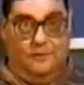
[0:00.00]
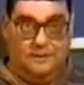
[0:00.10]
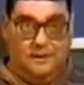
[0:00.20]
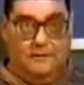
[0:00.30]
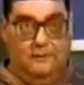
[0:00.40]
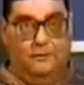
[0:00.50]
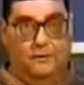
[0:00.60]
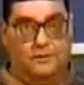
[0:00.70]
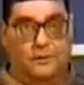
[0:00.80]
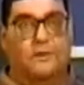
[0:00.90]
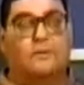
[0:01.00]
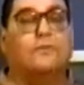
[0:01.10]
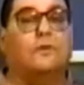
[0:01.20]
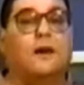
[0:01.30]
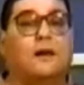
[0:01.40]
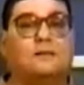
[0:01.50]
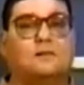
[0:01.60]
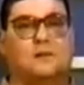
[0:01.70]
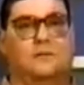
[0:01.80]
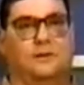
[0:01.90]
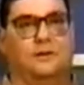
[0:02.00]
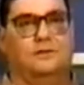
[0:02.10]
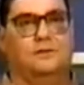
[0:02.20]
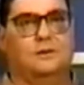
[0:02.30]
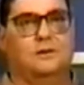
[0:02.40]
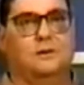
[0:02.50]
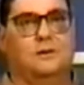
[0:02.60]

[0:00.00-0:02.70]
when it's allowed to function, the very essence of it is